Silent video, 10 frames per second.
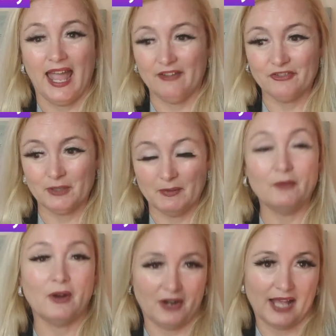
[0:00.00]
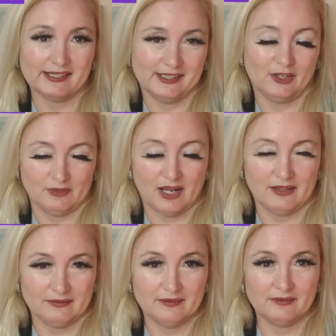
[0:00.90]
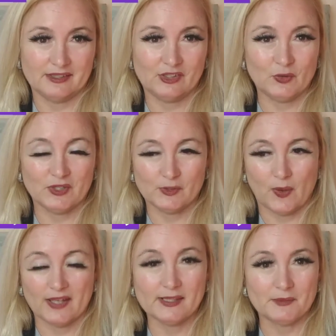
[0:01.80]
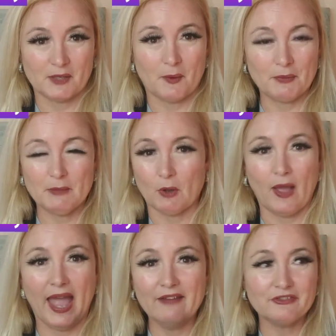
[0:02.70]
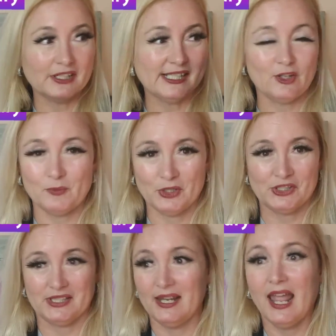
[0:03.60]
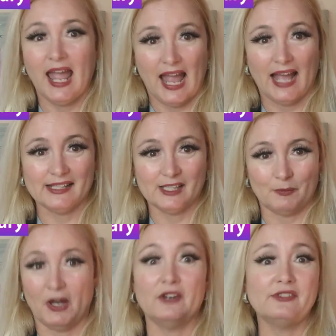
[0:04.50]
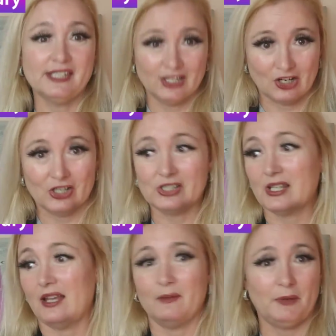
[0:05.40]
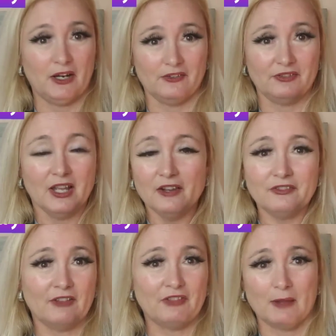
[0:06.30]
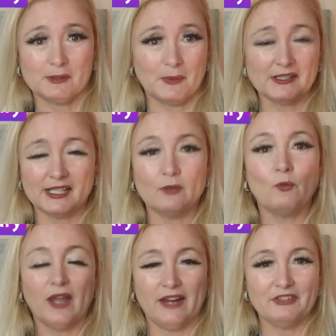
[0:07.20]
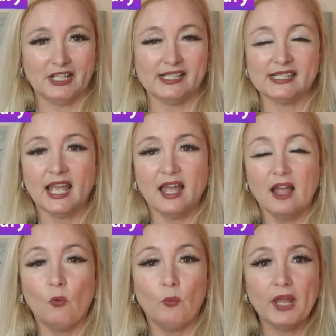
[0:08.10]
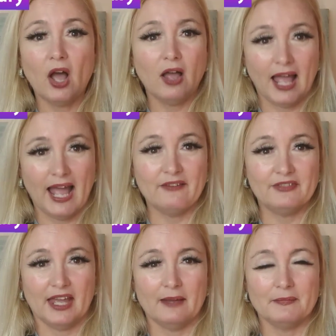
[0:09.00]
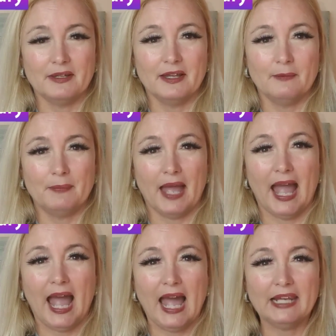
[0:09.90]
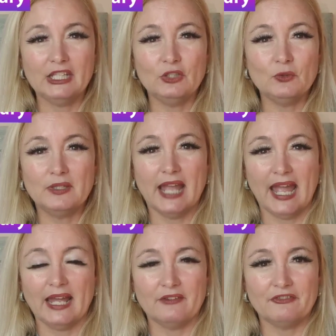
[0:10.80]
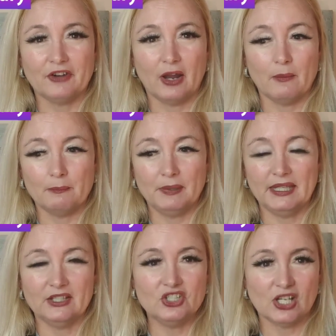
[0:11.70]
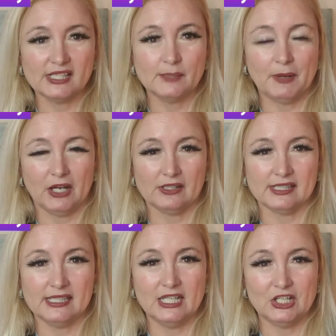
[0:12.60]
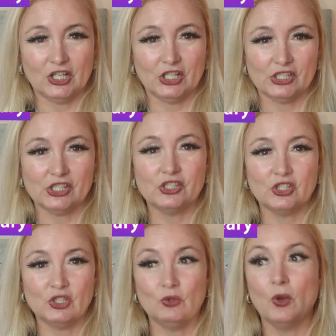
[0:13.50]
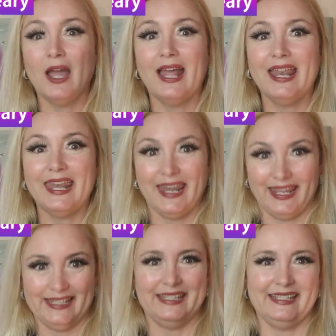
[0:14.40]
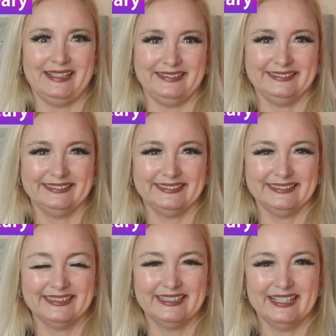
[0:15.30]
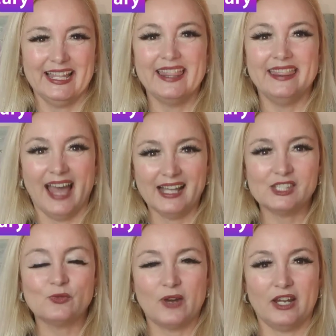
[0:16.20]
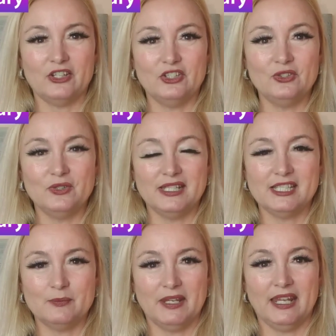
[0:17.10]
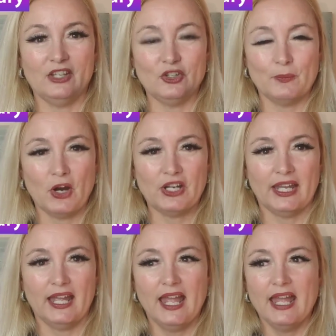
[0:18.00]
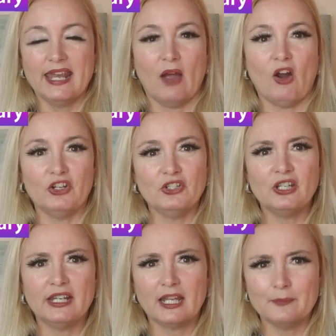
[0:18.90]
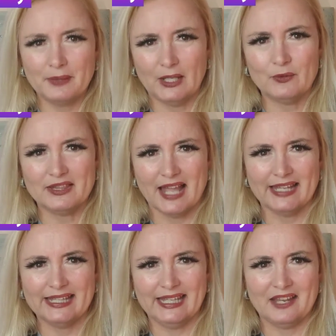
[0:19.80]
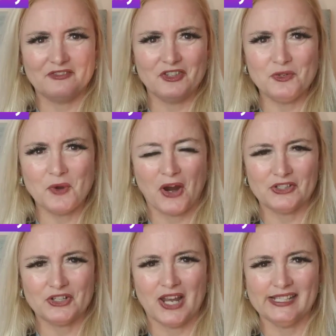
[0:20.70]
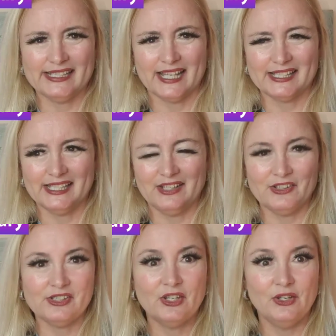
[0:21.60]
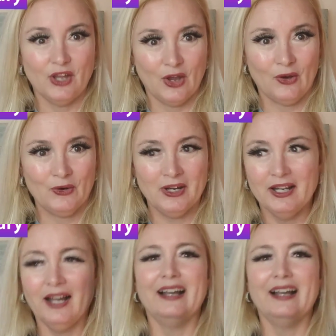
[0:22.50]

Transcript: Not stores wise, I'm talking about people. Every single person has a pair of sneakers, a pair of flip-flops, a pair of whatever it is. We all have them. But how do you get from being just a pair of sneakers to Nike? That's where you need to be in your market. Now, are you going to compete with Nike if you are trying to sell sneakers? No.